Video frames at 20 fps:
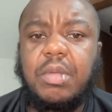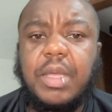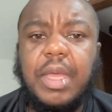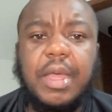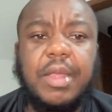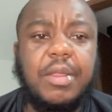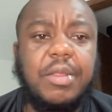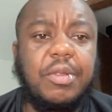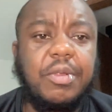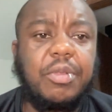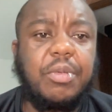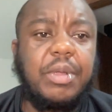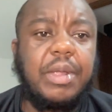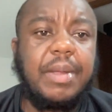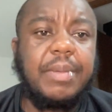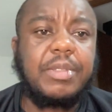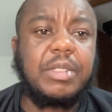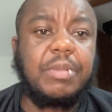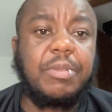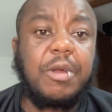Yeah, there are three
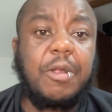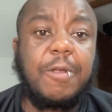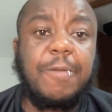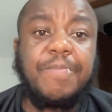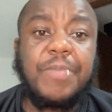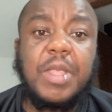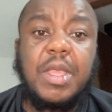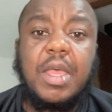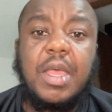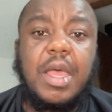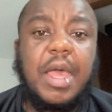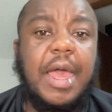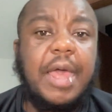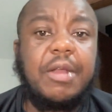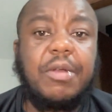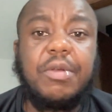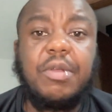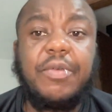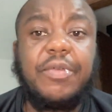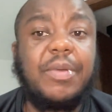games tomorrow.
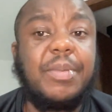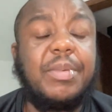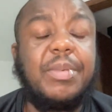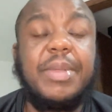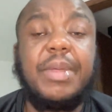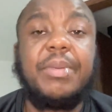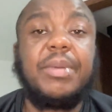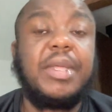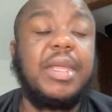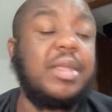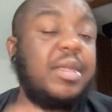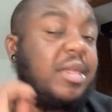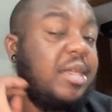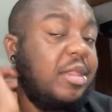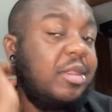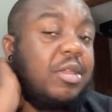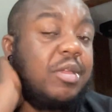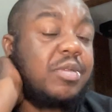I don't know if I'm going to be able to hit, get